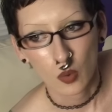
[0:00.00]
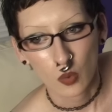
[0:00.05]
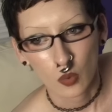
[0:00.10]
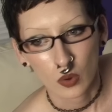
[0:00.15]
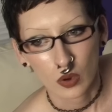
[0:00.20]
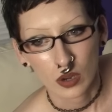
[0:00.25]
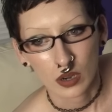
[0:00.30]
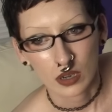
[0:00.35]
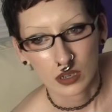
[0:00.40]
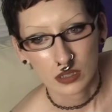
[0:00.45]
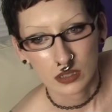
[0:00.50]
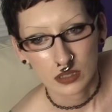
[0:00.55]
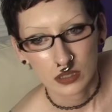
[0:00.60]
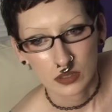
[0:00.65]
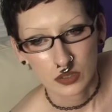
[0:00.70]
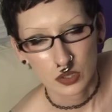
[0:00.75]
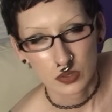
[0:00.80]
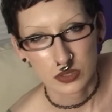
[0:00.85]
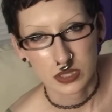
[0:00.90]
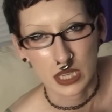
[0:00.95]
or
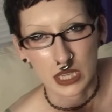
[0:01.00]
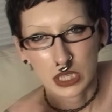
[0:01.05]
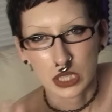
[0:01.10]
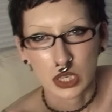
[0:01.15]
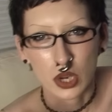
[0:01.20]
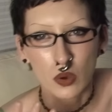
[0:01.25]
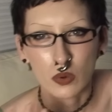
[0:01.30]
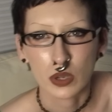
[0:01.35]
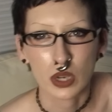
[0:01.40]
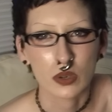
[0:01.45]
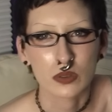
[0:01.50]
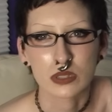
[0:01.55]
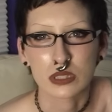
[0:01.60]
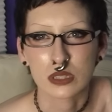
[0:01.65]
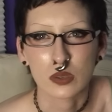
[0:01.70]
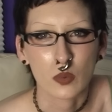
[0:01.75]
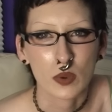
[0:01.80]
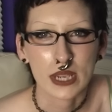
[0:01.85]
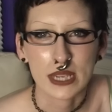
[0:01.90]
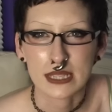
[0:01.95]
those like Go-Go
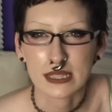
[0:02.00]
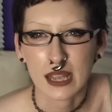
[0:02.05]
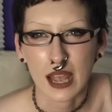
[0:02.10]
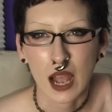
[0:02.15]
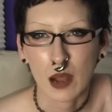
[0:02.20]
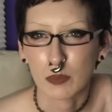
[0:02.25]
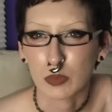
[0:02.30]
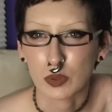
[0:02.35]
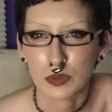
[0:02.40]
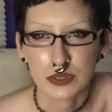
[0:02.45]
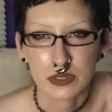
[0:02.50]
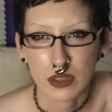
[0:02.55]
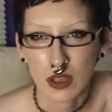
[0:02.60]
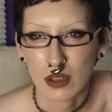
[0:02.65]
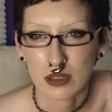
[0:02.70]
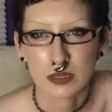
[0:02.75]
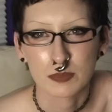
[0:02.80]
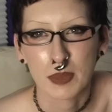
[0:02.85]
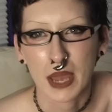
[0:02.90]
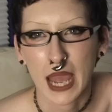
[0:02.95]
Squeeze
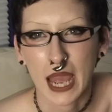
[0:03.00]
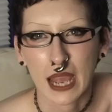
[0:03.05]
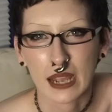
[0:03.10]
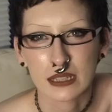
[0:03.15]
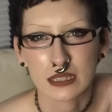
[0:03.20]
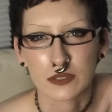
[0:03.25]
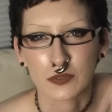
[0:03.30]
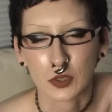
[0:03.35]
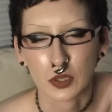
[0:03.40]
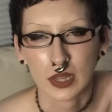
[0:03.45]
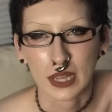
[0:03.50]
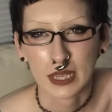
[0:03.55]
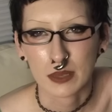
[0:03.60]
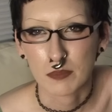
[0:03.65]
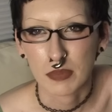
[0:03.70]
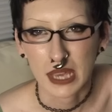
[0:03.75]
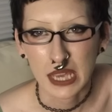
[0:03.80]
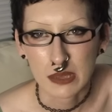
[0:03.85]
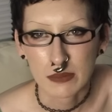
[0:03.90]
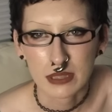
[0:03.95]
applesauce packs for like
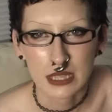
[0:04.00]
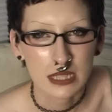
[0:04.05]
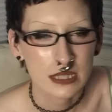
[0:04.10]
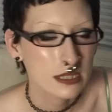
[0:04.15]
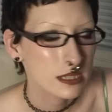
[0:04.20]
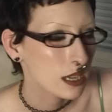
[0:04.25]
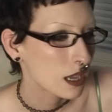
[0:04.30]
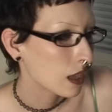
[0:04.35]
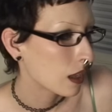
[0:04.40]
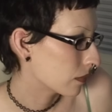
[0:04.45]
babies.